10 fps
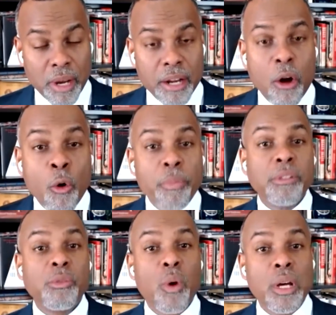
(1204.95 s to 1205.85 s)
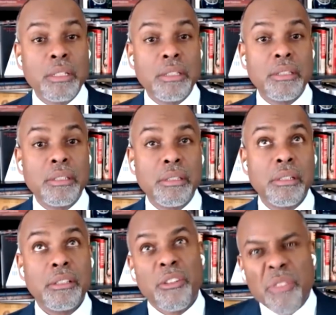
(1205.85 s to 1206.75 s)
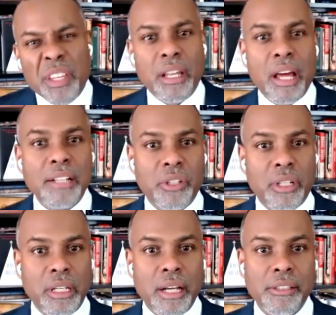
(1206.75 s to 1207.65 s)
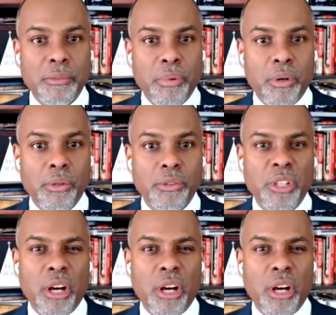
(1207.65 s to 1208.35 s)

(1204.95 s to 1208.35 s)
right, opens one to, theologically, I suppose,